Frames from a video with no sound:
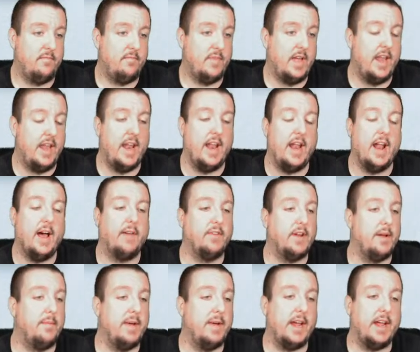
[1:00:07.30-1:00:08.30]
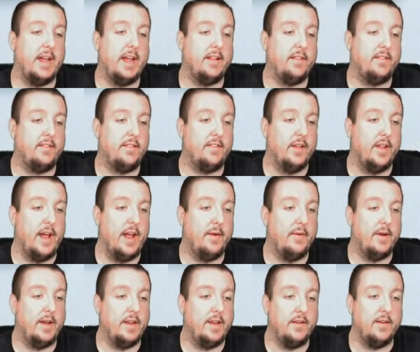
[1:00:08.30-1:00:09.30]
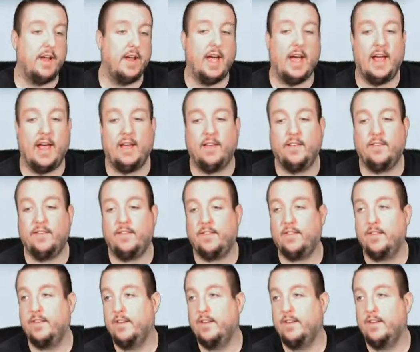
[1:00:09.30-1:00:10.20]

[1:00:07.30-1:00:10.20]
And then I'm going to make it so that way you guys